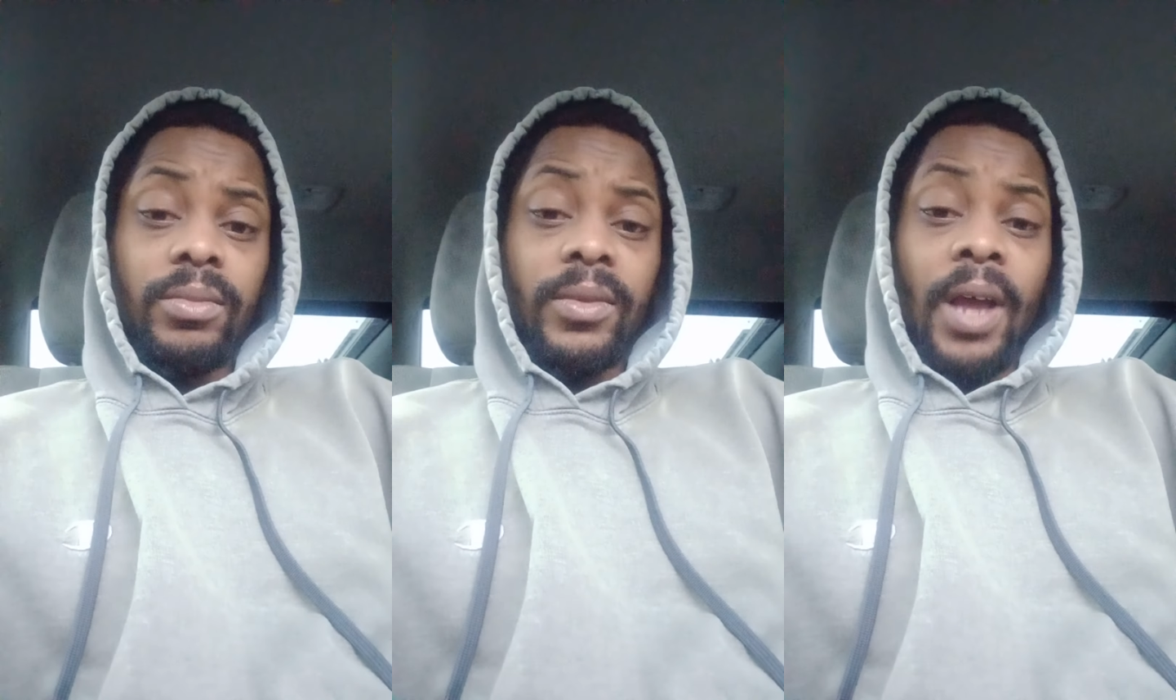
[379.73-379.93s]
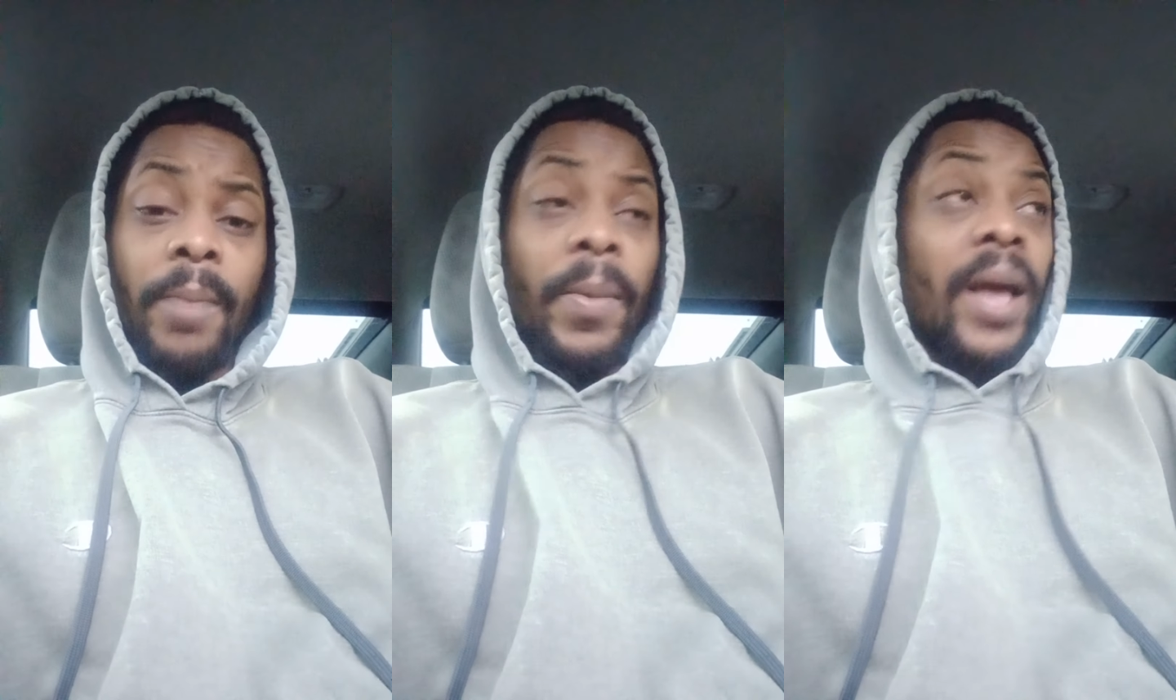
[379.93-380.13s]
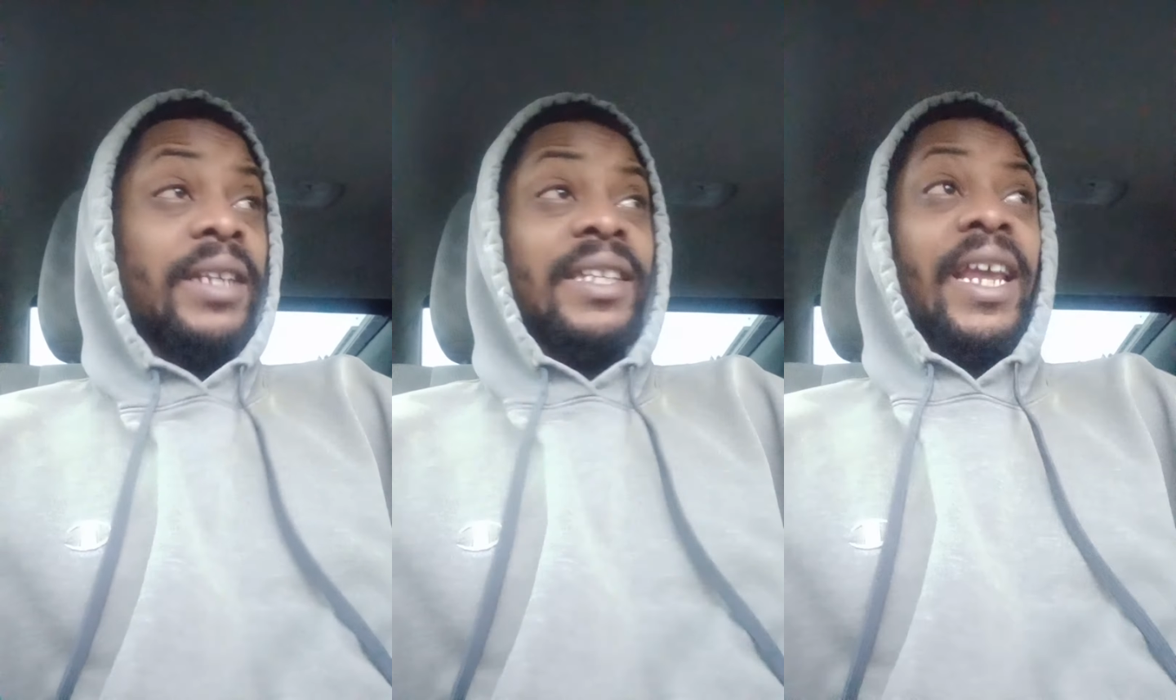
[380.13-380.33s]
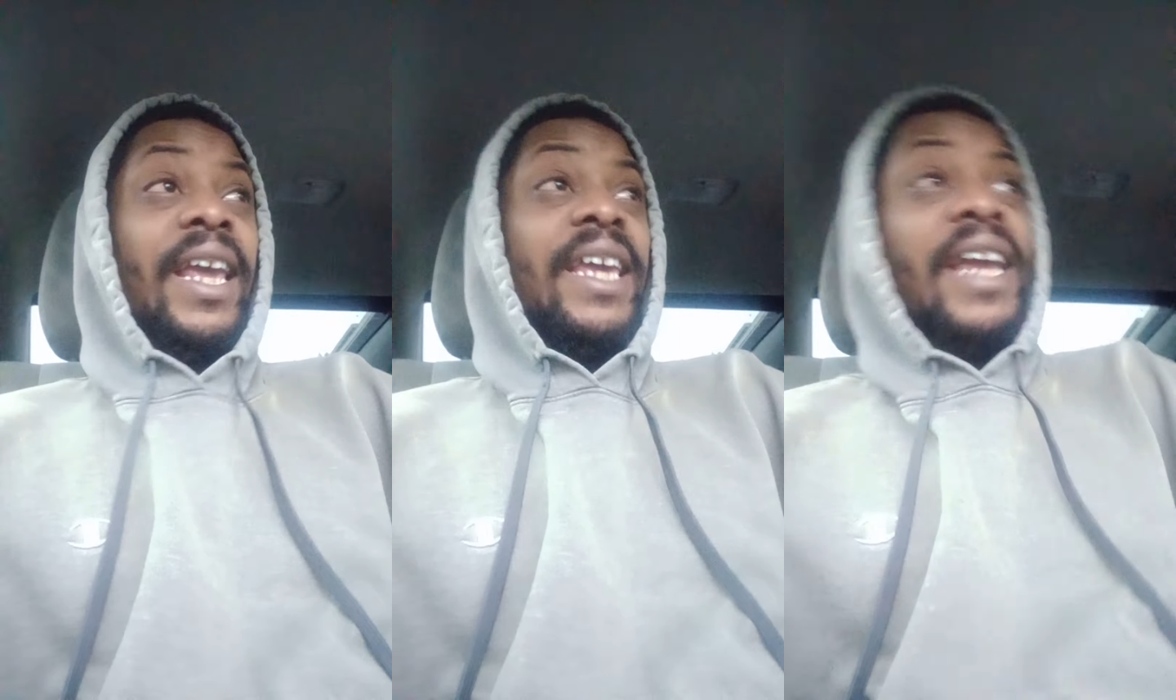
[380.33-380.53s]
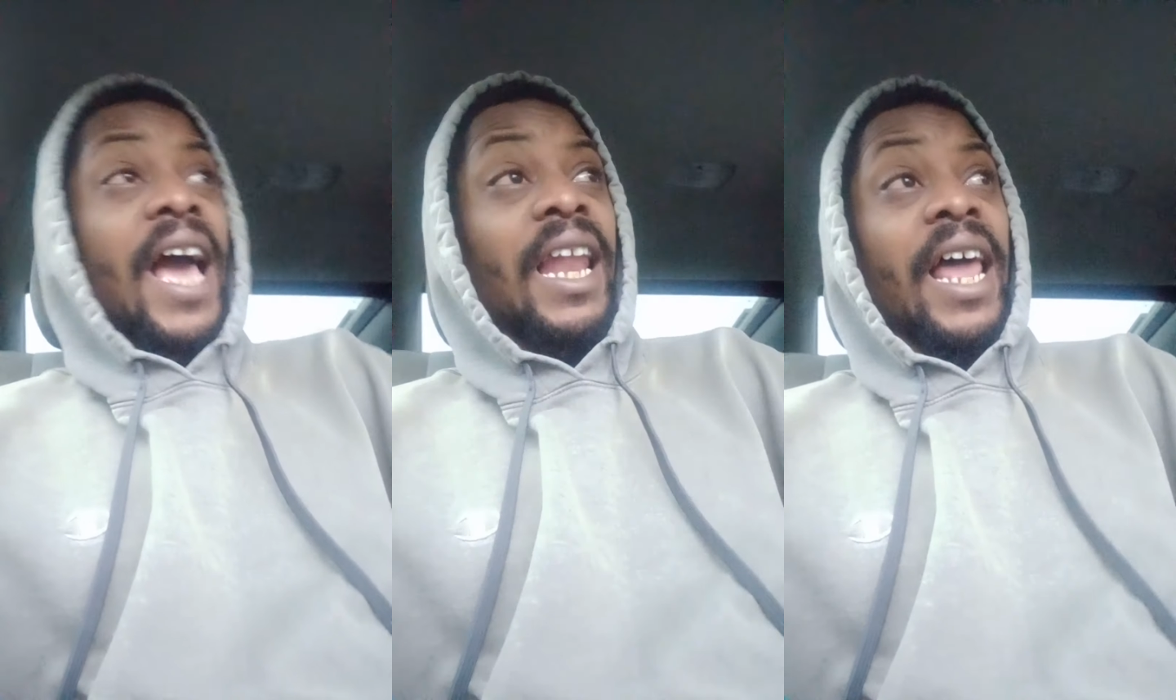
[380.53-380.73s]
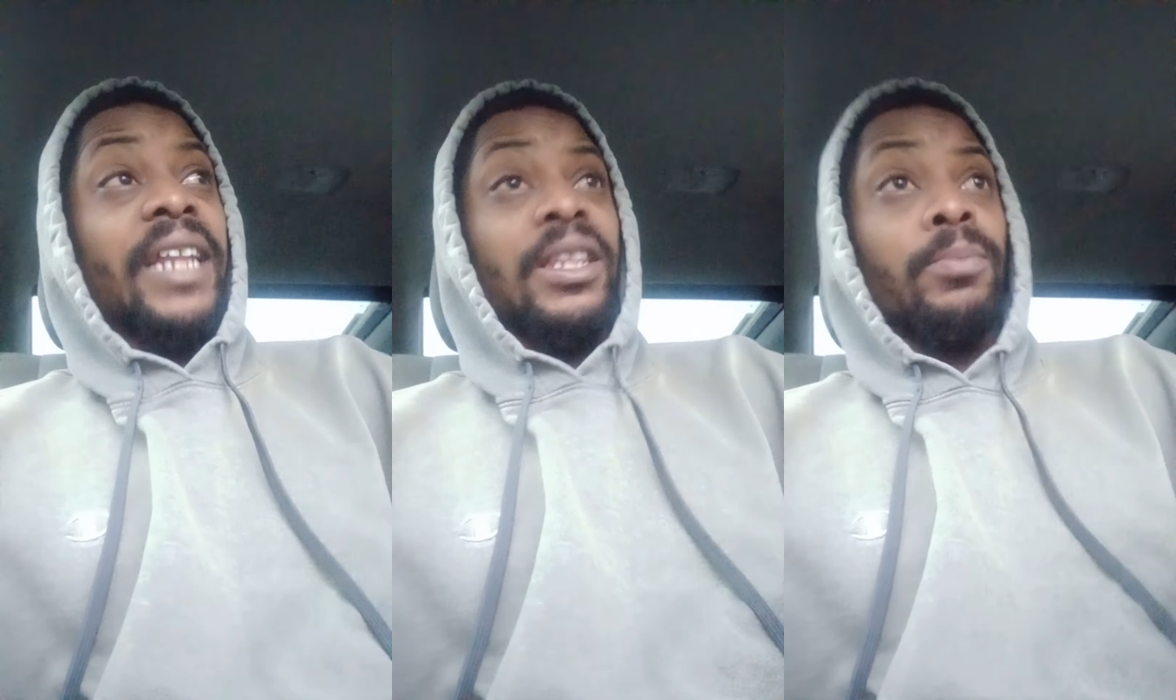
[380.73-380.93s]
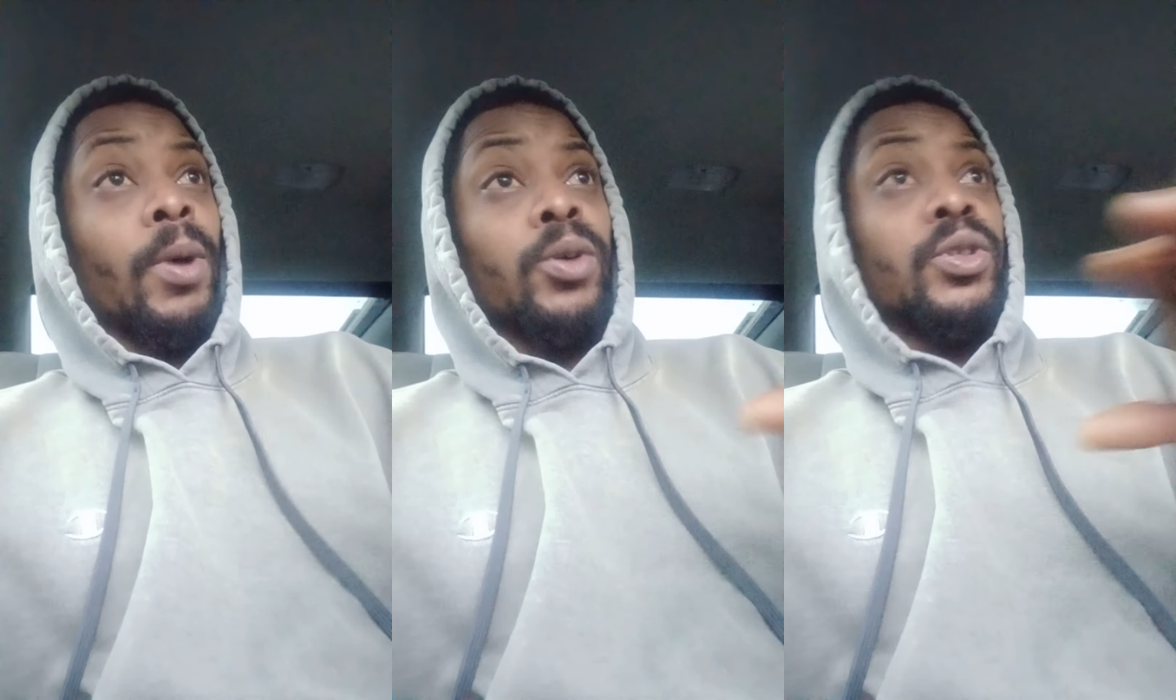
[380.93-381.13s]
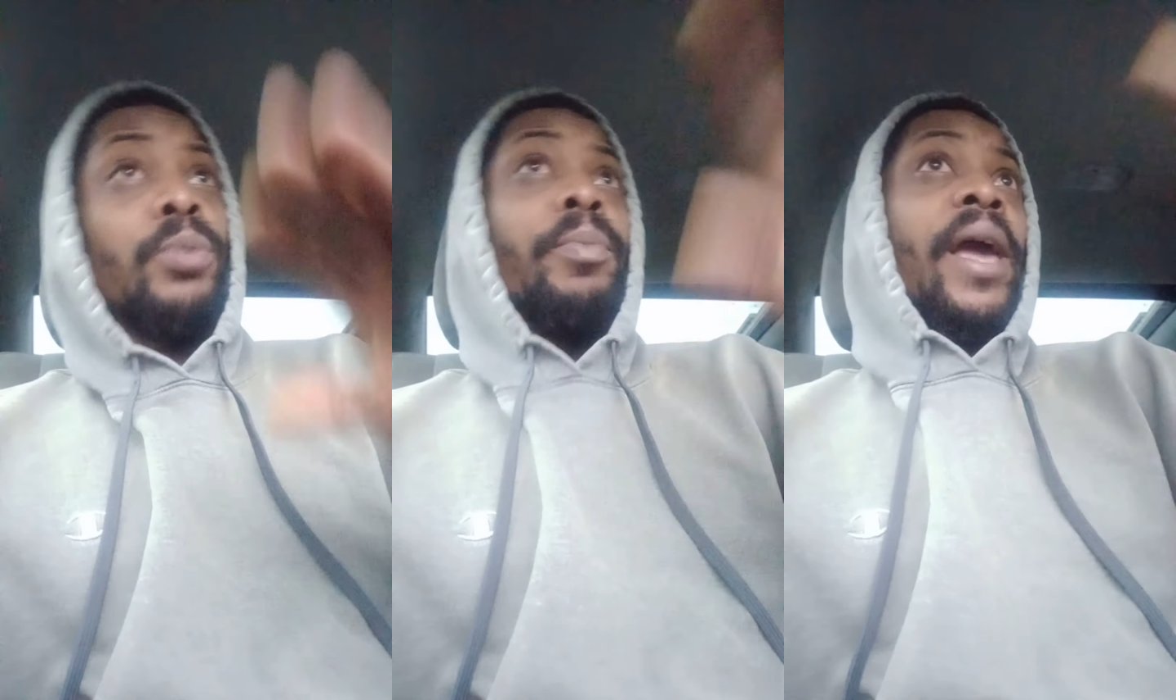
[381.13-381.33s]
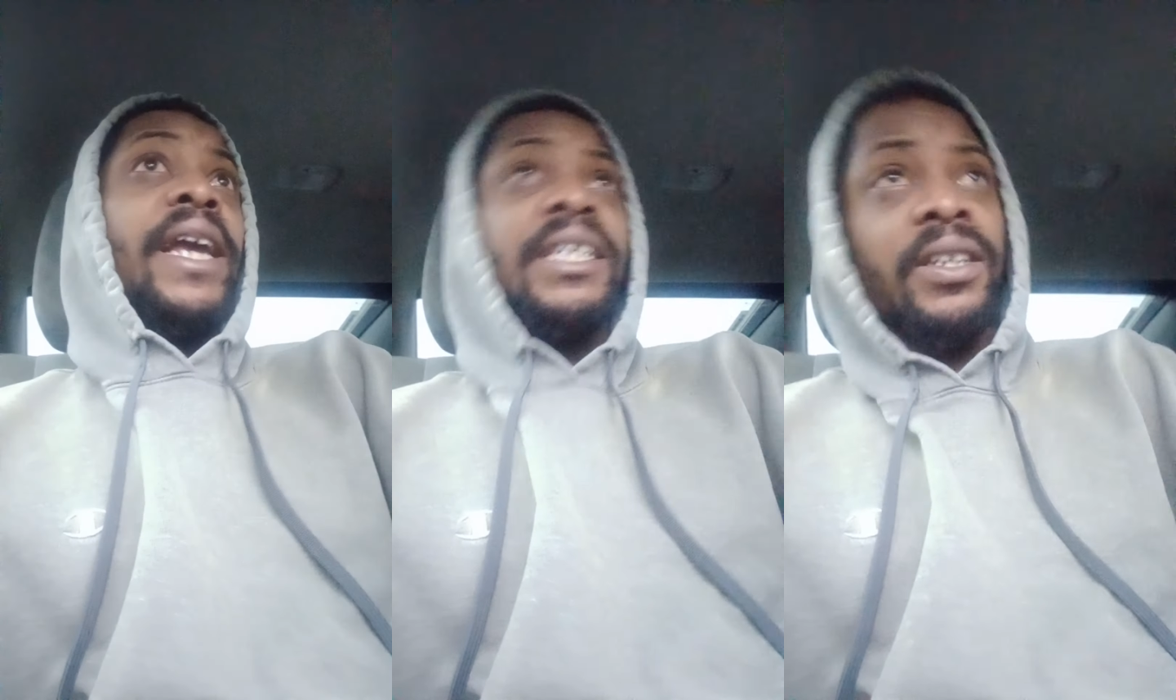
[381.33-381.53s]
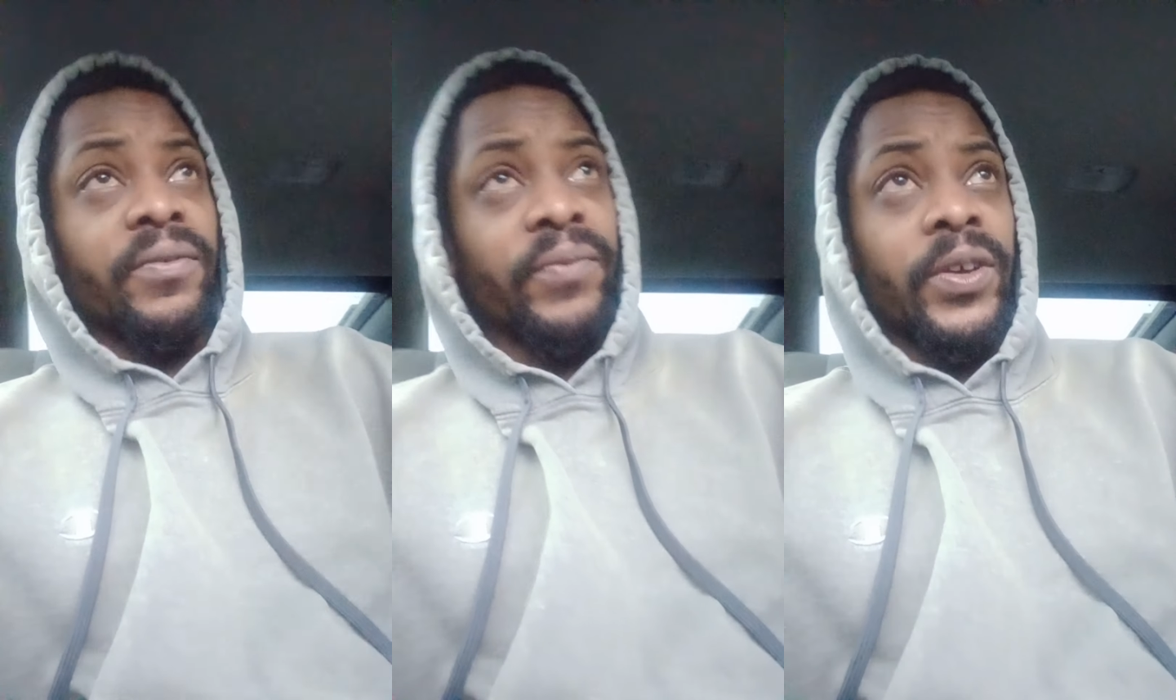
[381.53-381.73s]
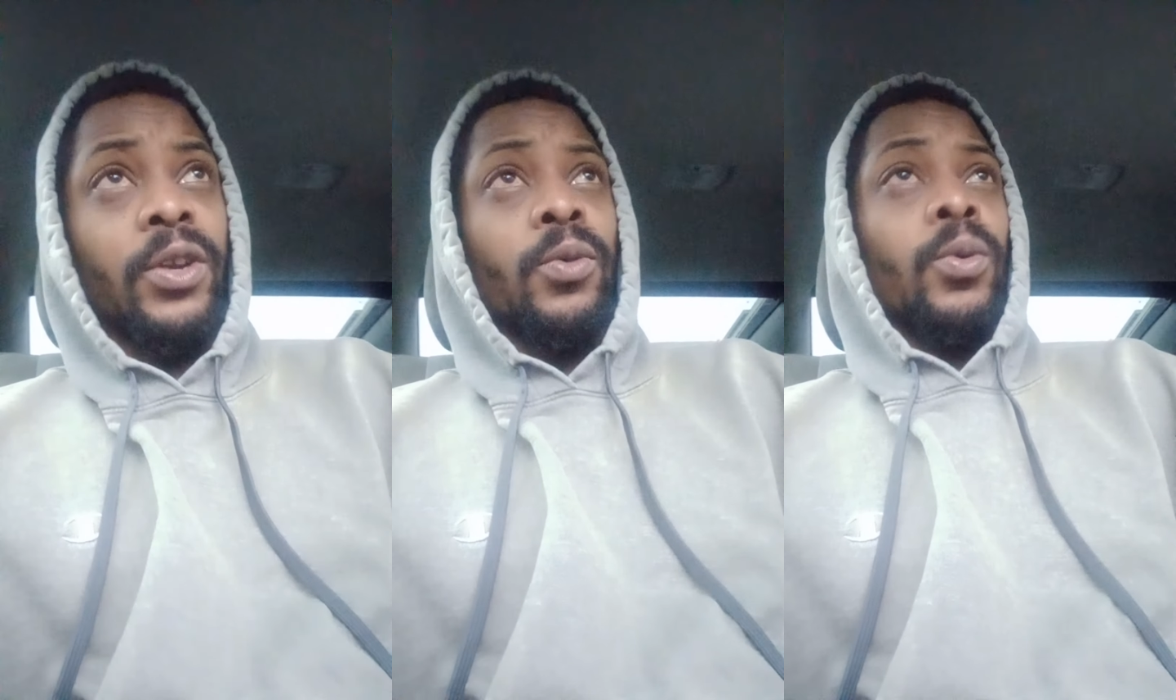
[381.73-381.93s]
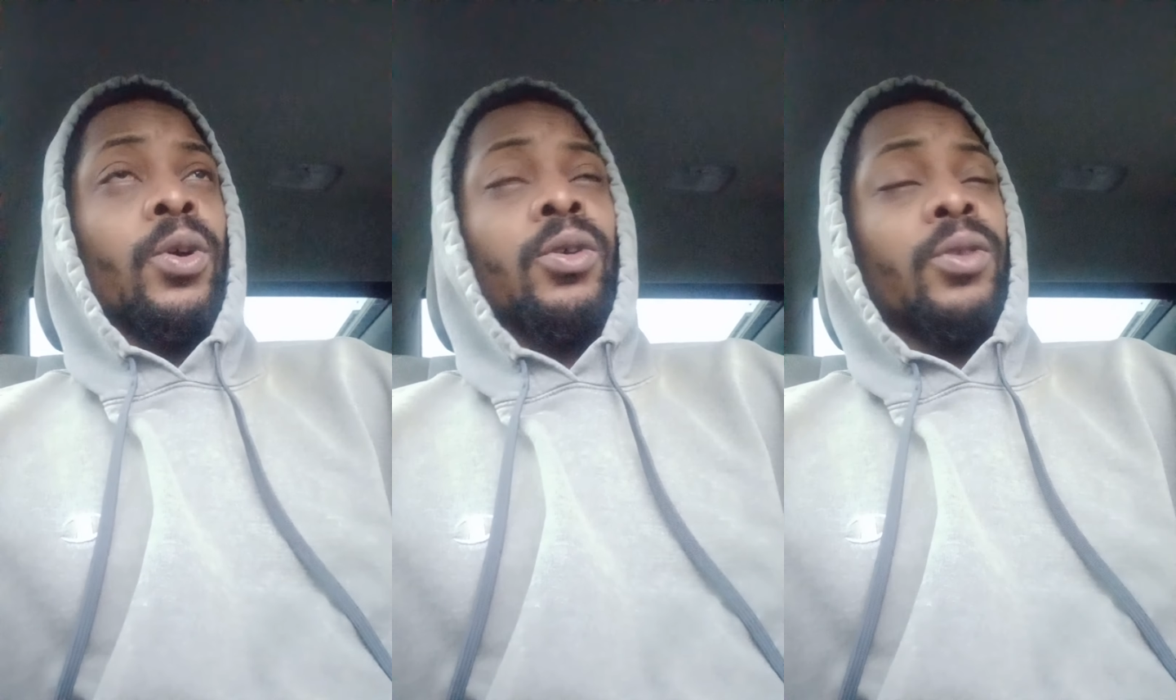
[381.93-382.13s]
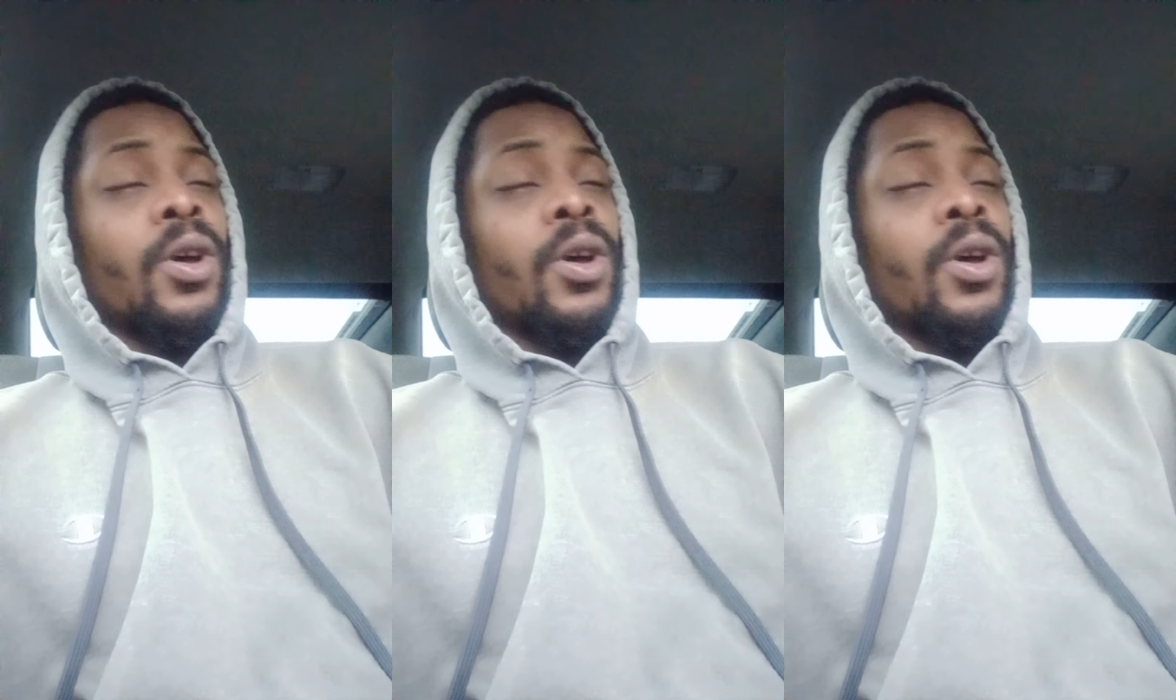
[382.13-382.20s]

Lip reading: I'm not saying he got like the most amazing feet in the world.